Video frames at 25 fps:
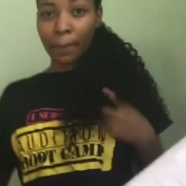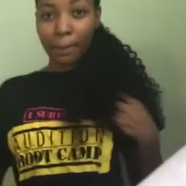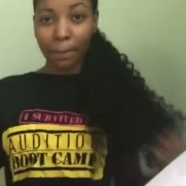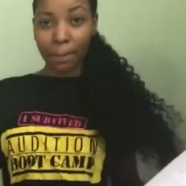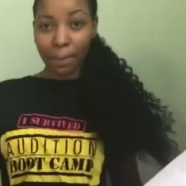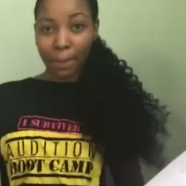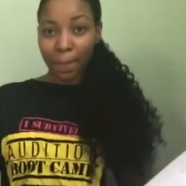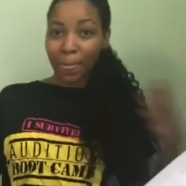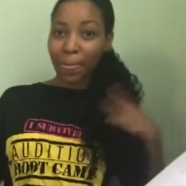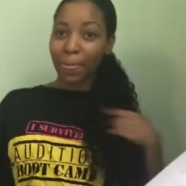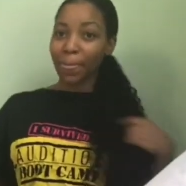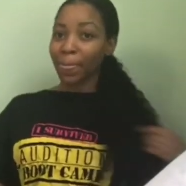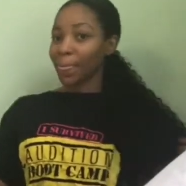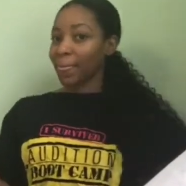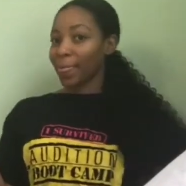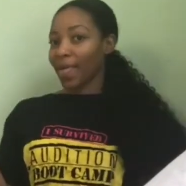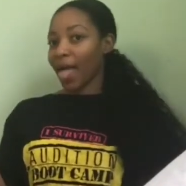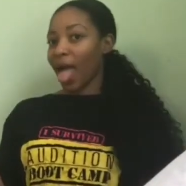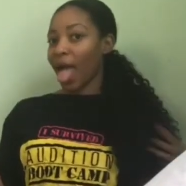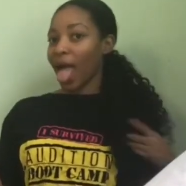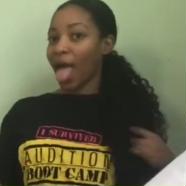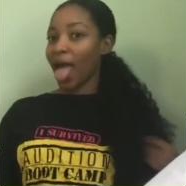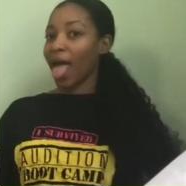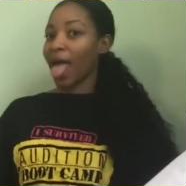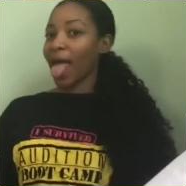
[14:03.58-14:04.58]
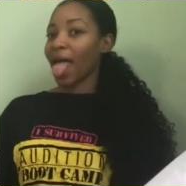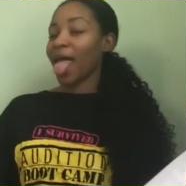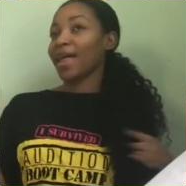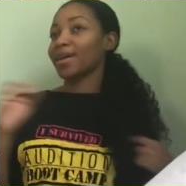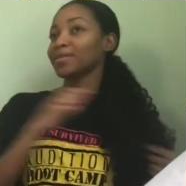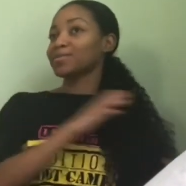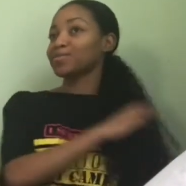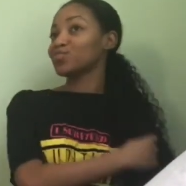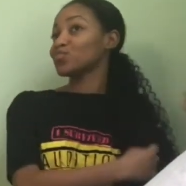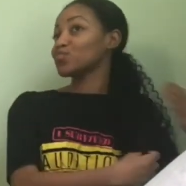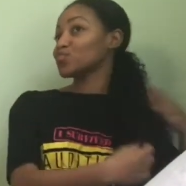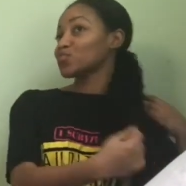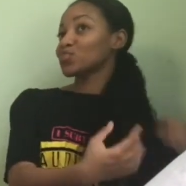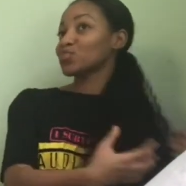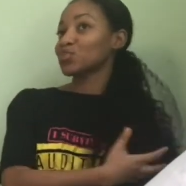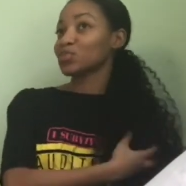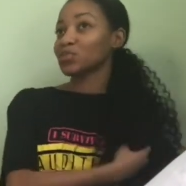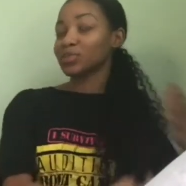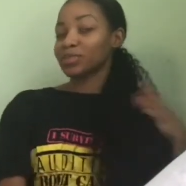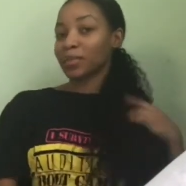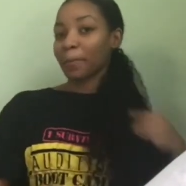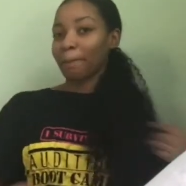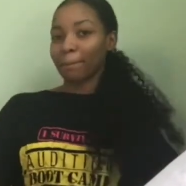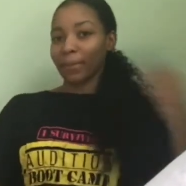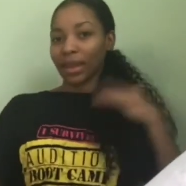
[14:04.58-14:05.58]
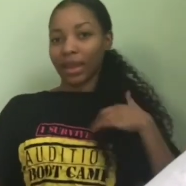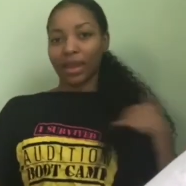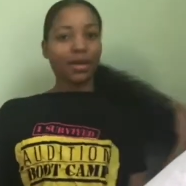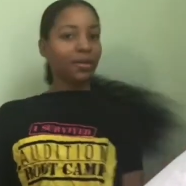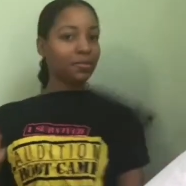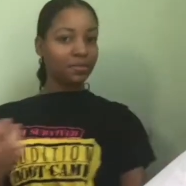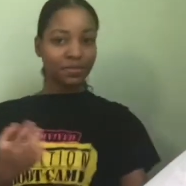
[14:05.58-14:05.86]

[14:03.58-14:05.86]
wasn't that tangled. See, I'm